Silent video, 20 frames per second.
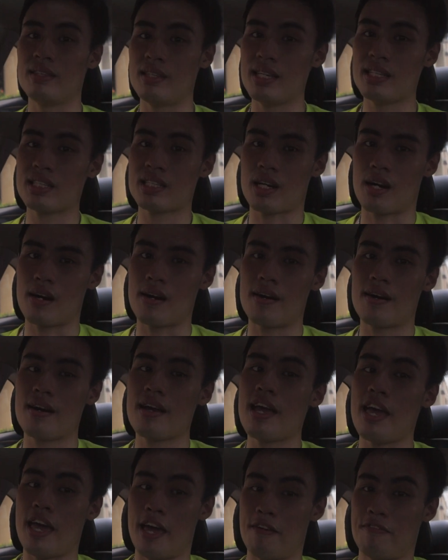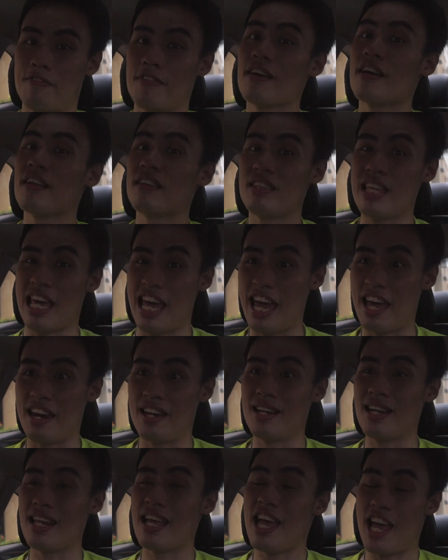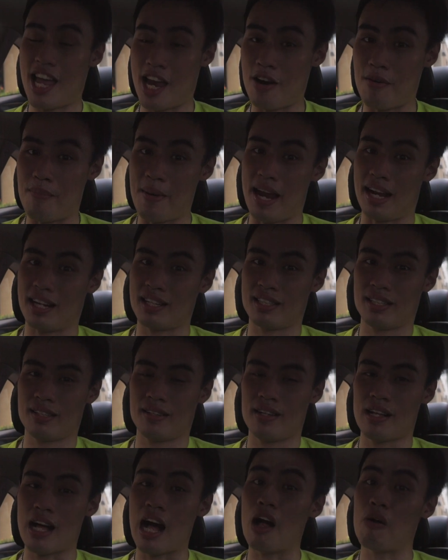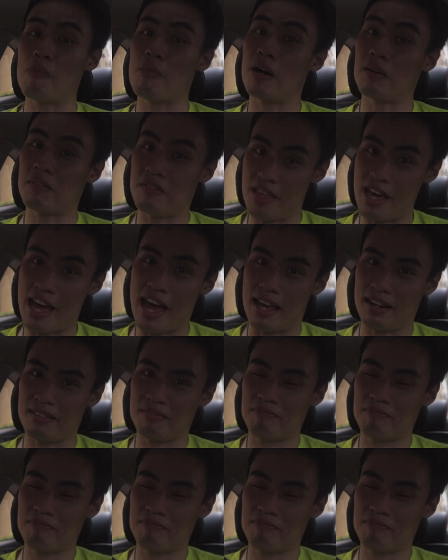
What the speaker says: This car has 10 airbags. How about that?